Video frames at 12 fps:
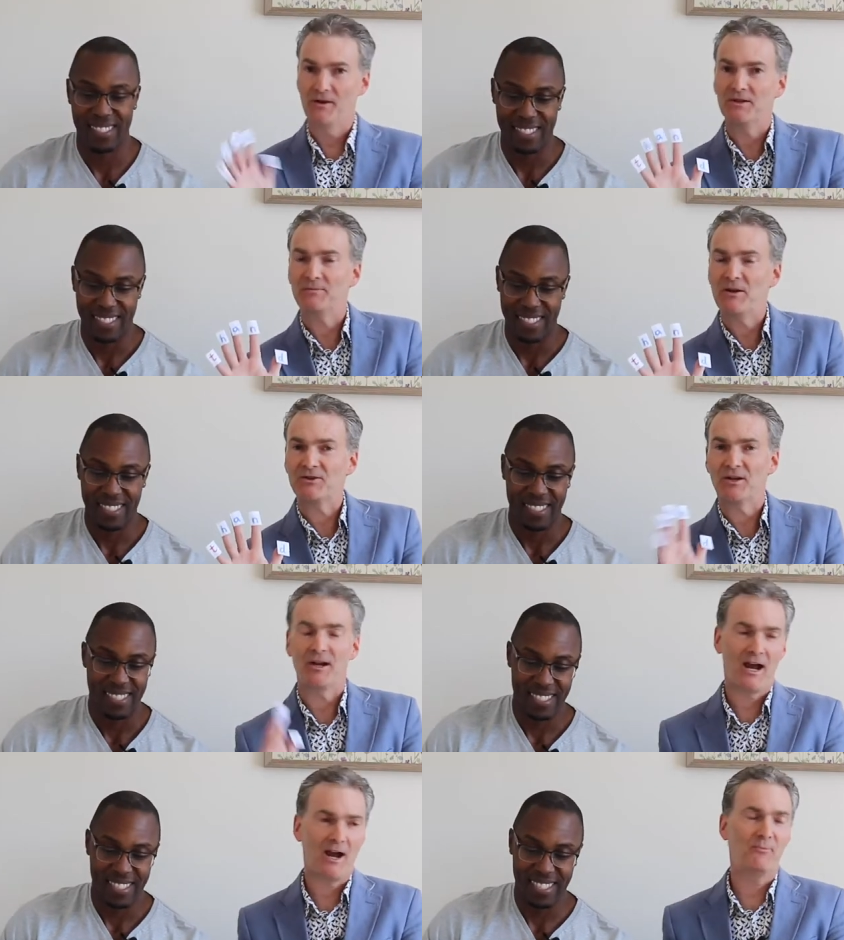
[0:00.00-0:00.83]
Speaker 1: as best
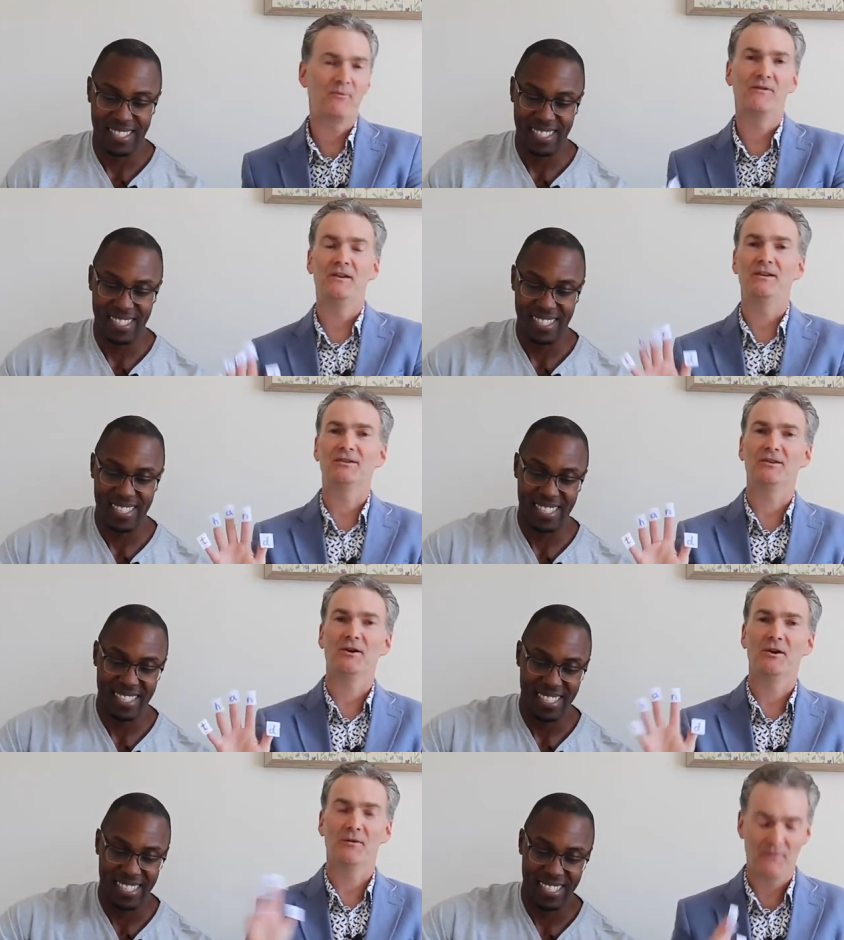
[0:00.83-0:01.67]
I can with these
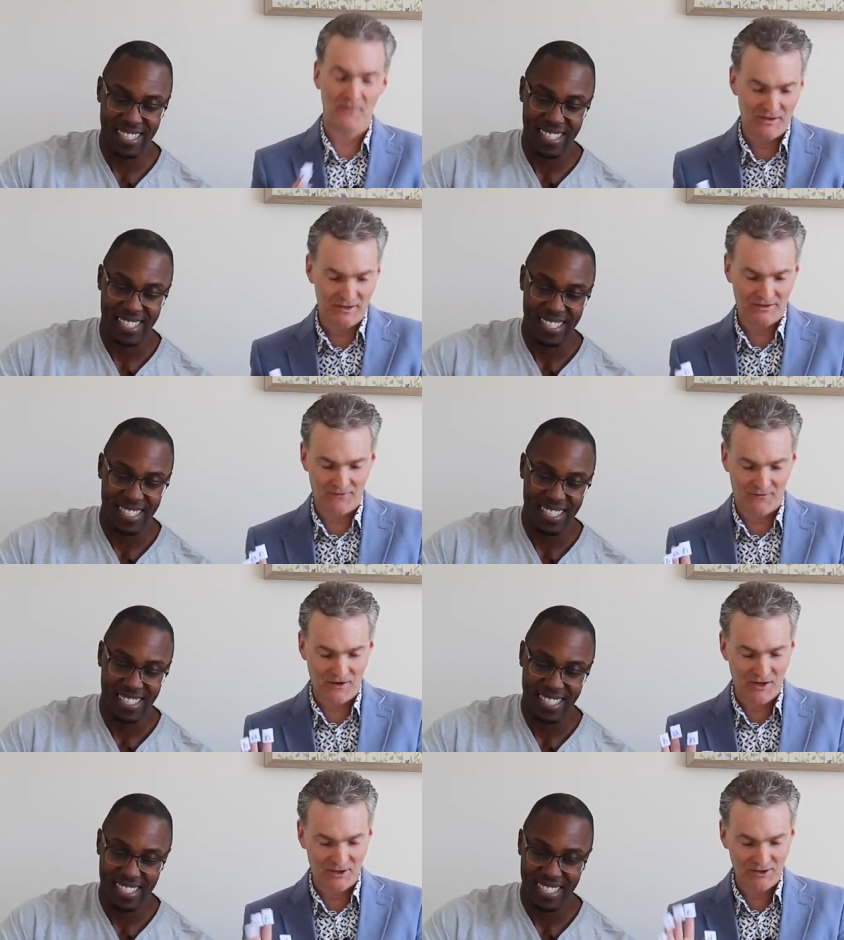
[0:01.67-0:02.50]
uh, with these
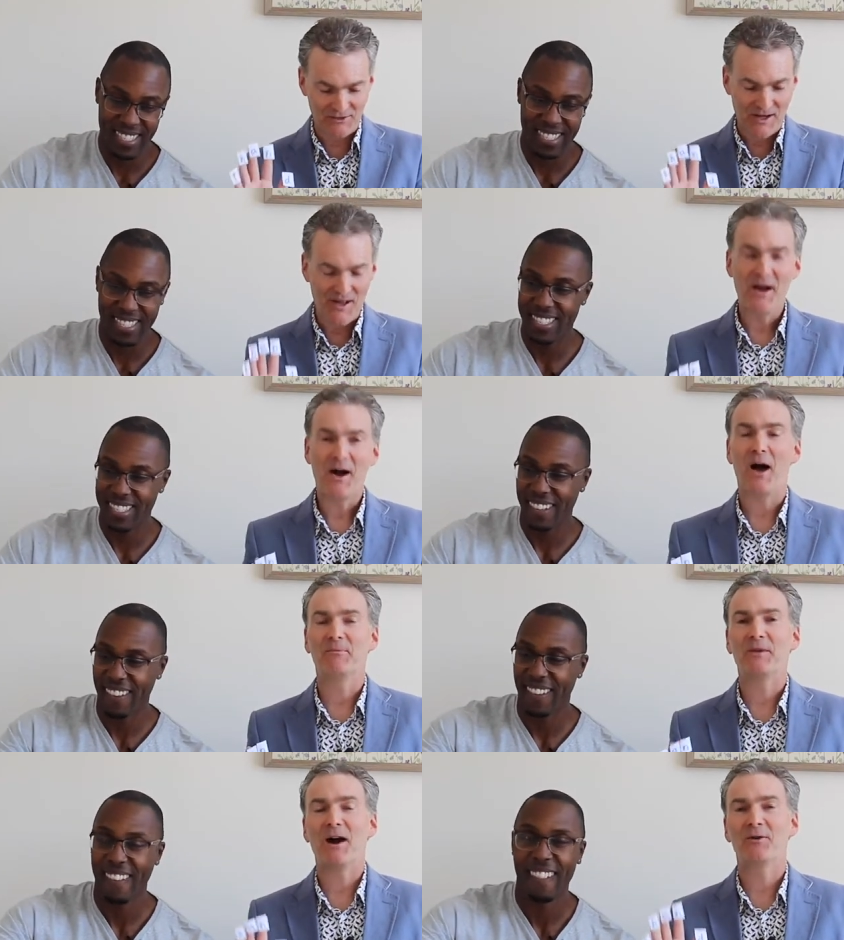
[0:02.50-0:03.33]
fingers
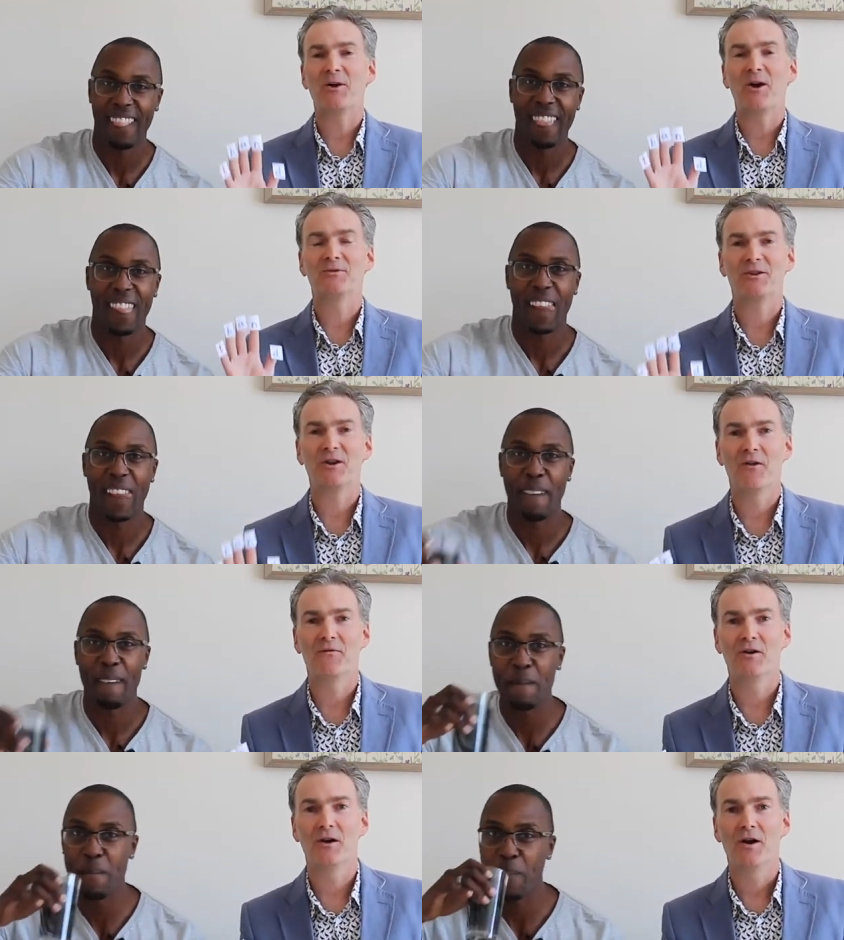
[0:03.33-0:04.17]
I'm now going to
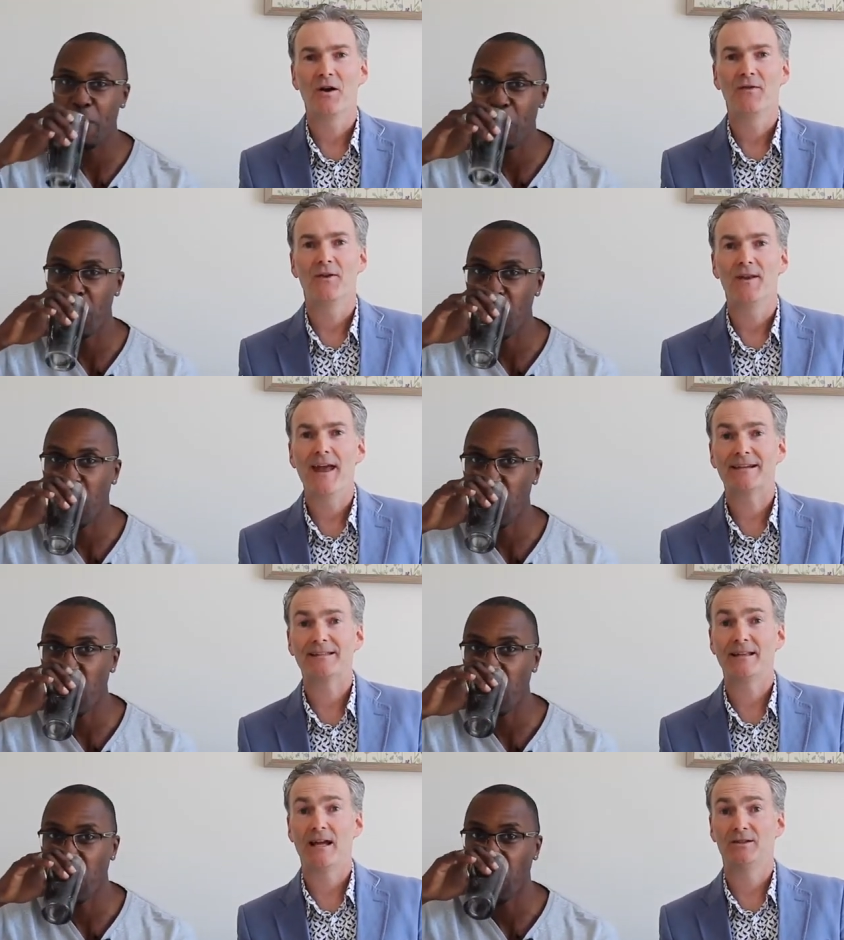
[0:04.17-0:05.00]
cover the
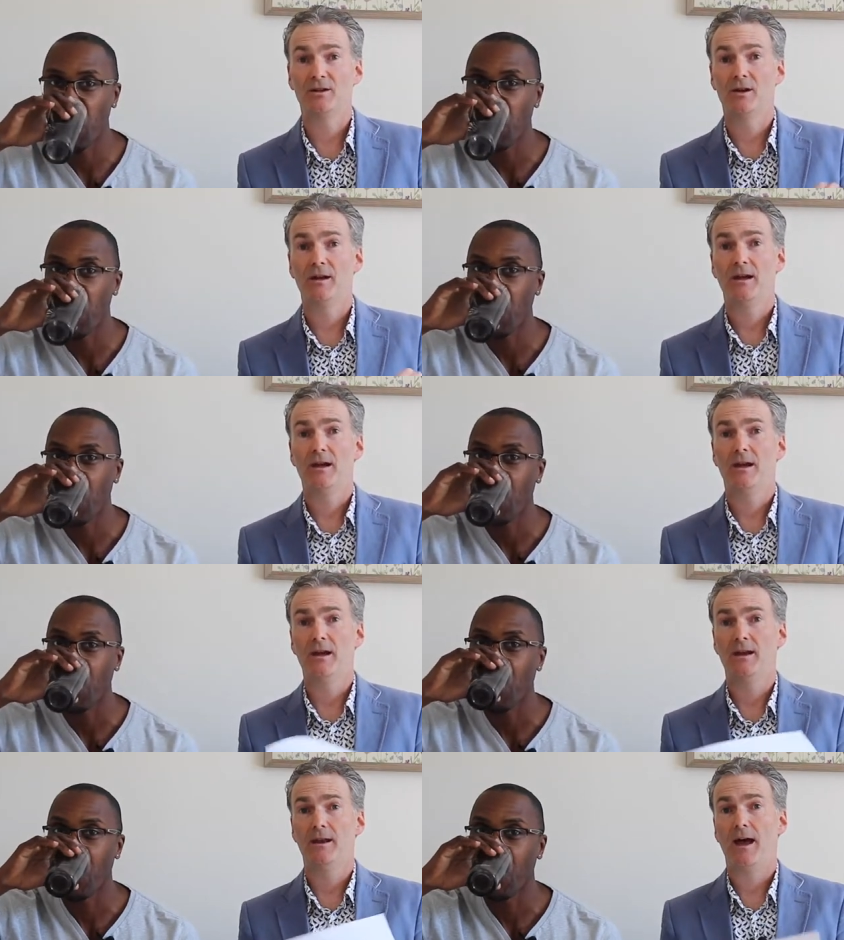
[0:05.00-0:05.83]
next letter
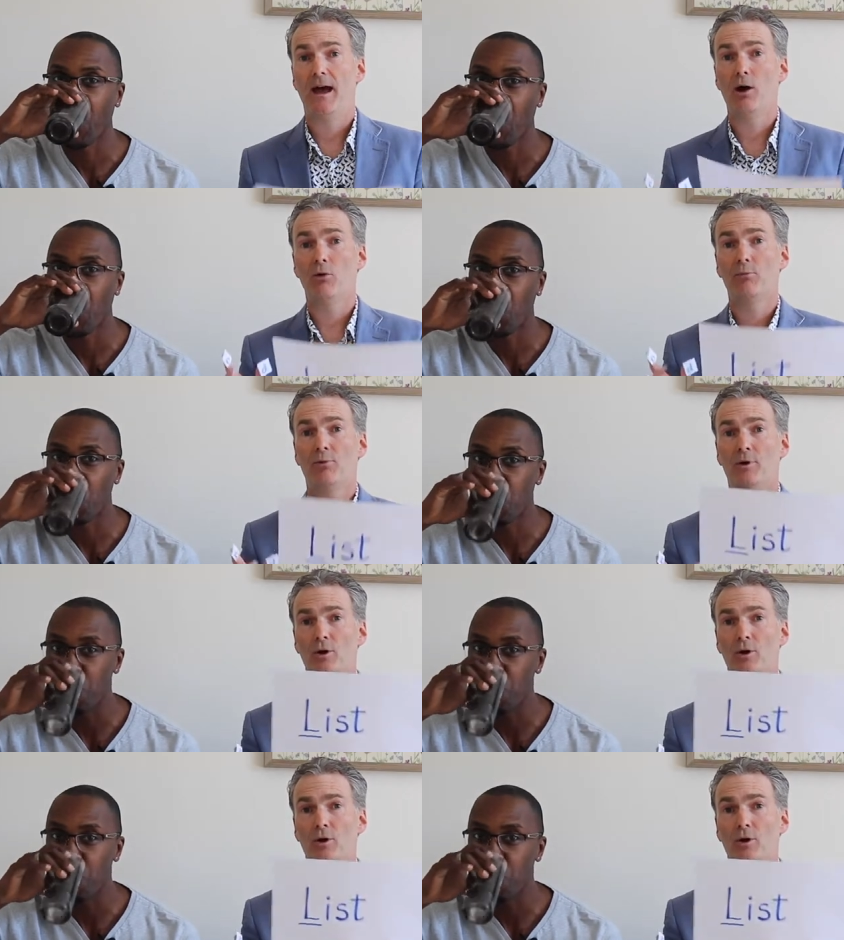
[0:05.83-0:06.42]
in help